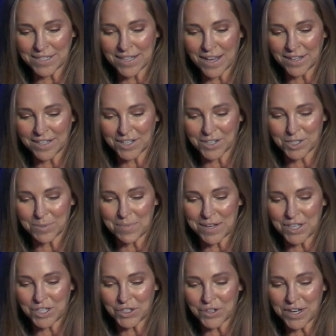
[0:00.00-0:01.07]
Young Adults
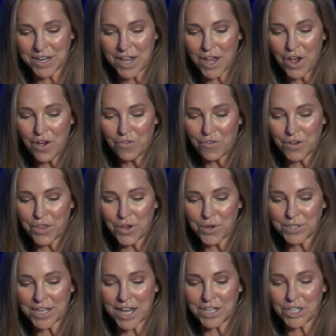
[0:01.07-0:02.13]
Ministry, for
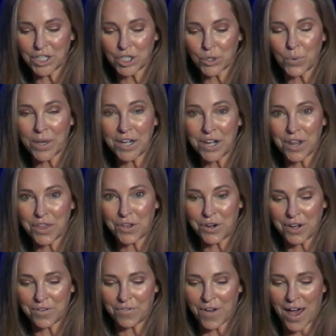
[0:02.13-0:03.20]
those ages 20 to
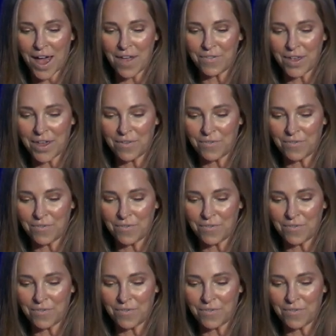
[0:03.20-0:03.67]
35,